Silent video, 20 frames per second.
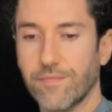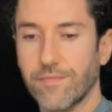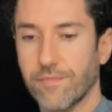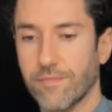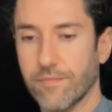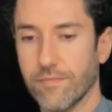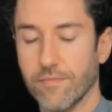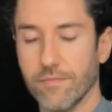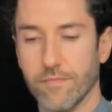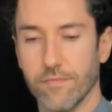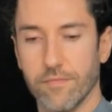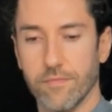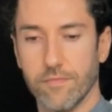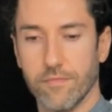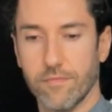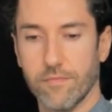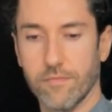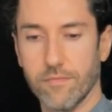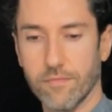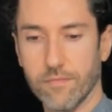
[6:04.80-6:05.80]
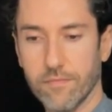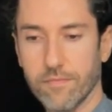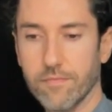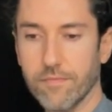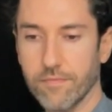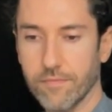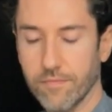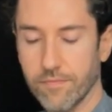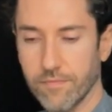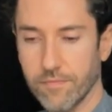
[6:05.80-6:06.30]

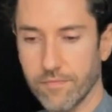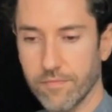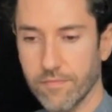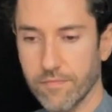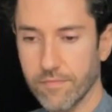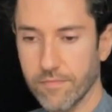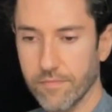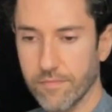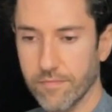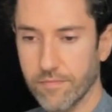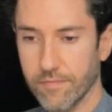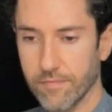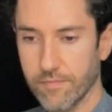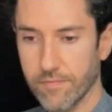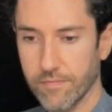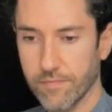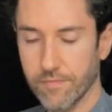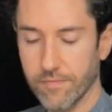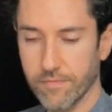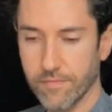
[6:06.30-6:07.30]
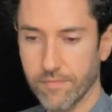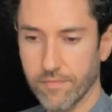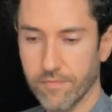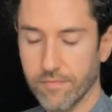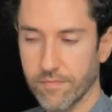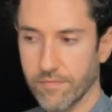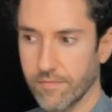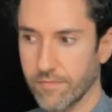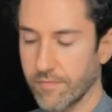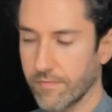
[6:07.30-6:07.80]

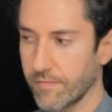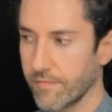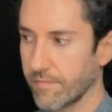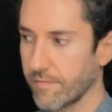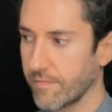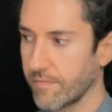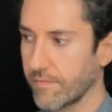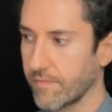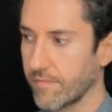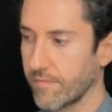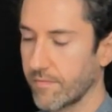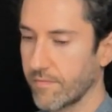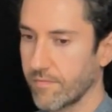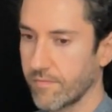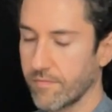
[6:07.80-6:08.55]
[no speech]